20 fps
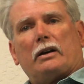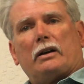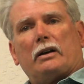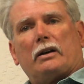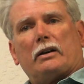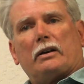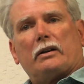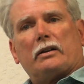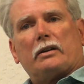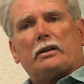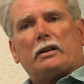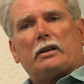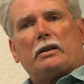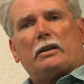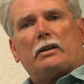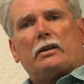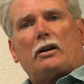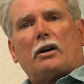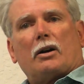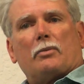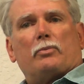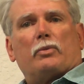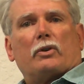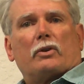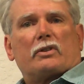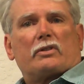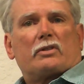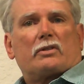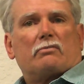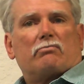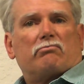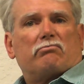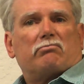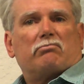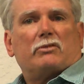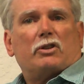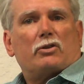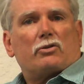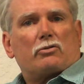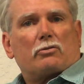Our books
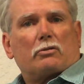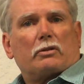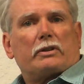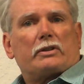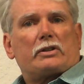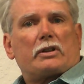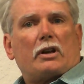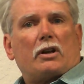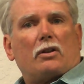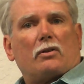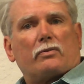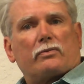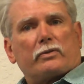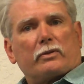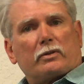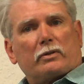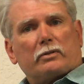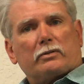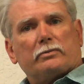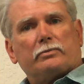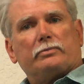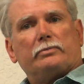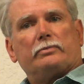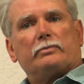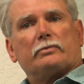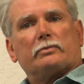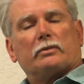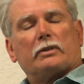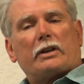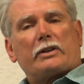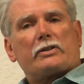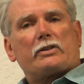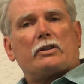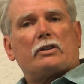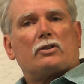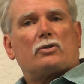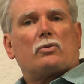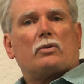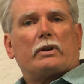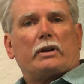usually sell for less
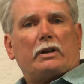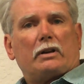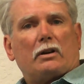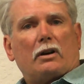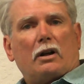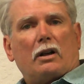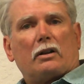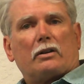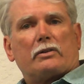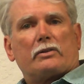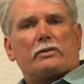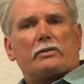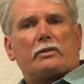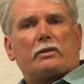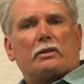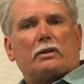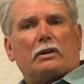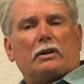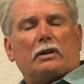than $20.